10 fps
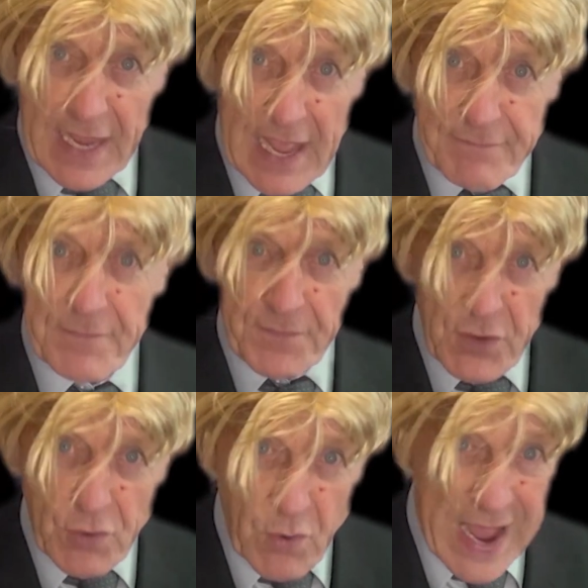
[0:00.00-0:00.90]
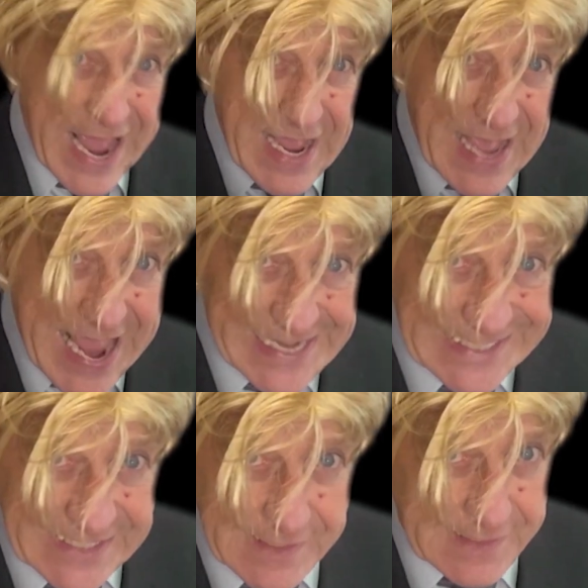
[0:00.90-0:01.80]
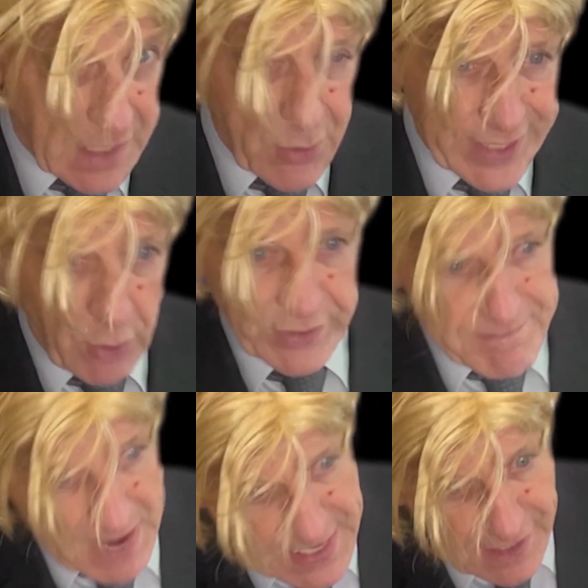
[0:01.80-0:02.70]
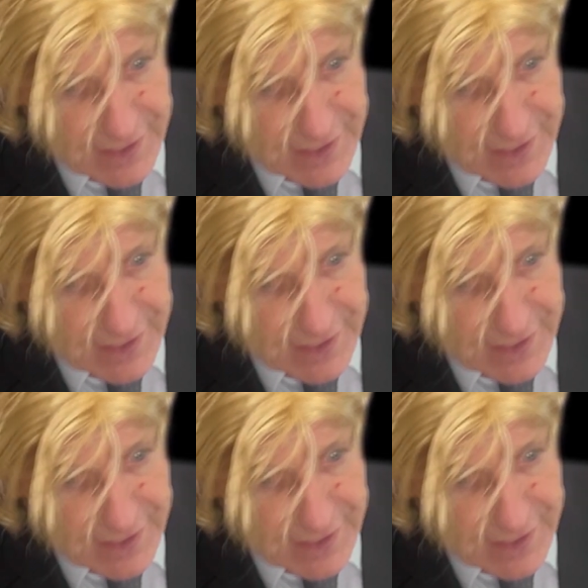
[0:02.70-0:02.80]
to have a few exes going on in my